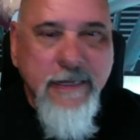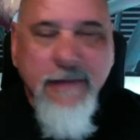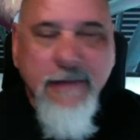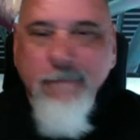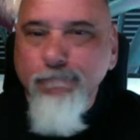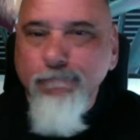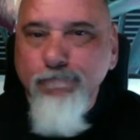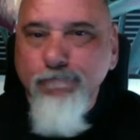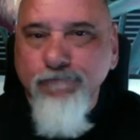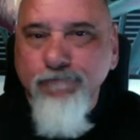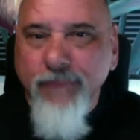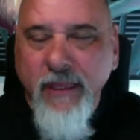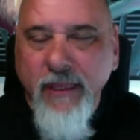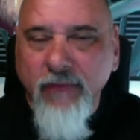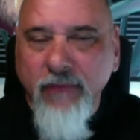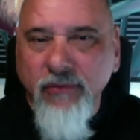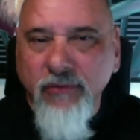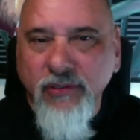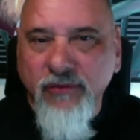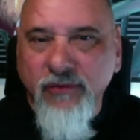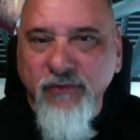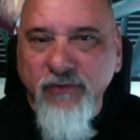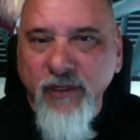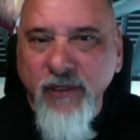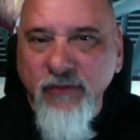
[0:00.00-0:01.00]
It was
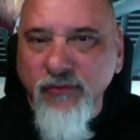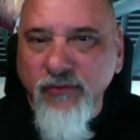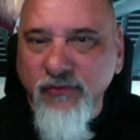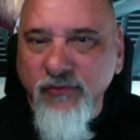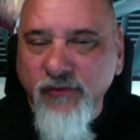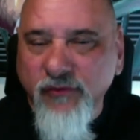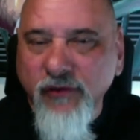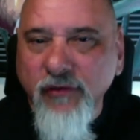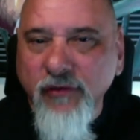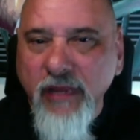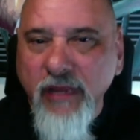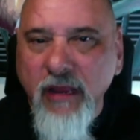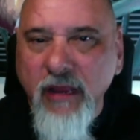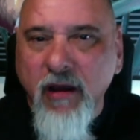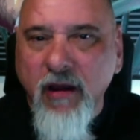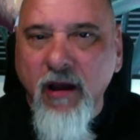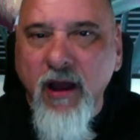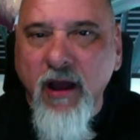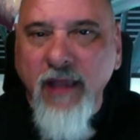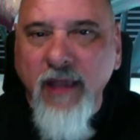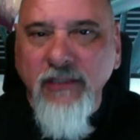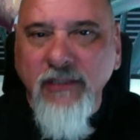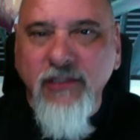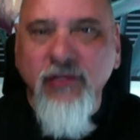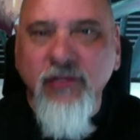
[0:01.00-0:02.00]
very
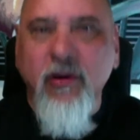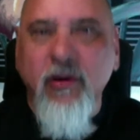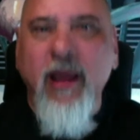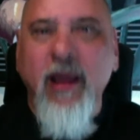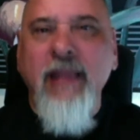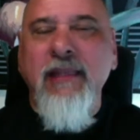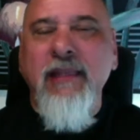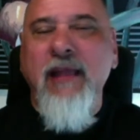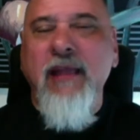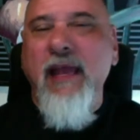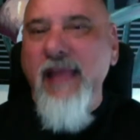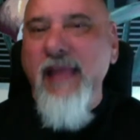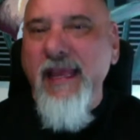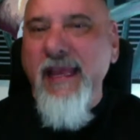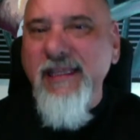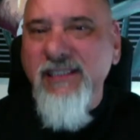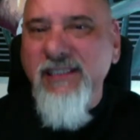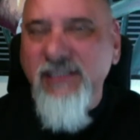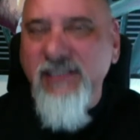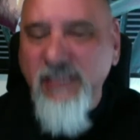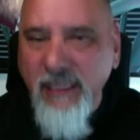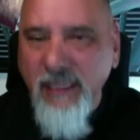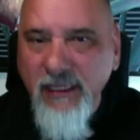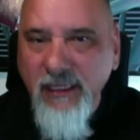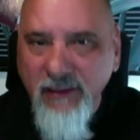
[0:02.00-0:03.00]
odd. So I like
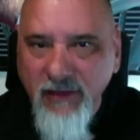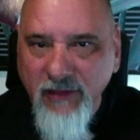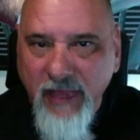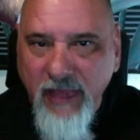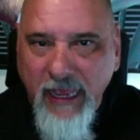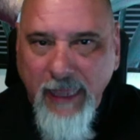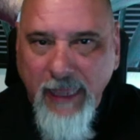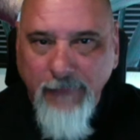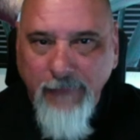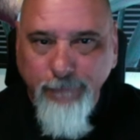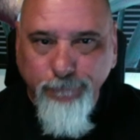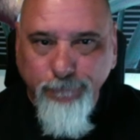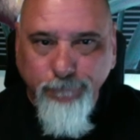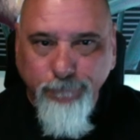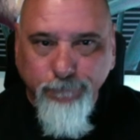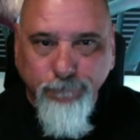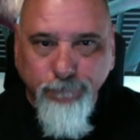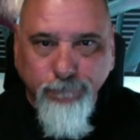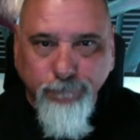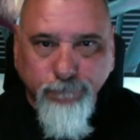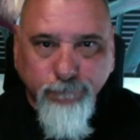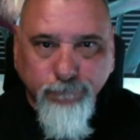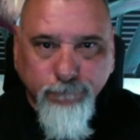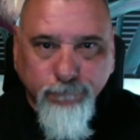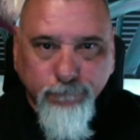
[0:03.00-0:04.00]
seeing that,
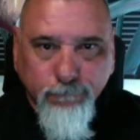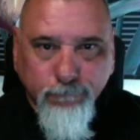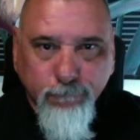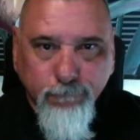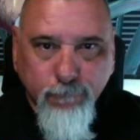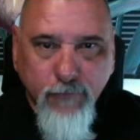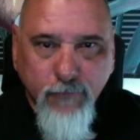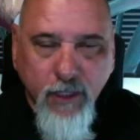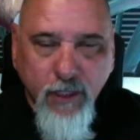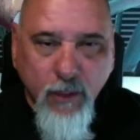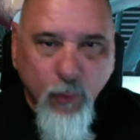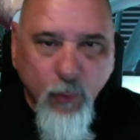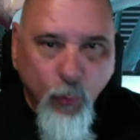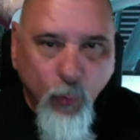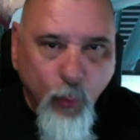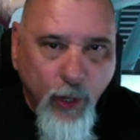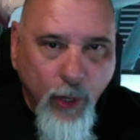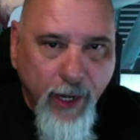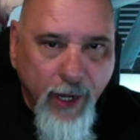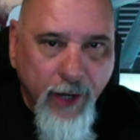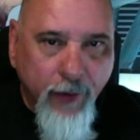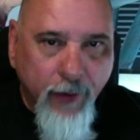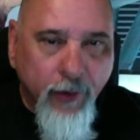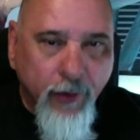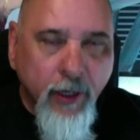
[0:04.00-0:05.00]

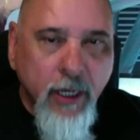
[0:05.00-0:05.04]
where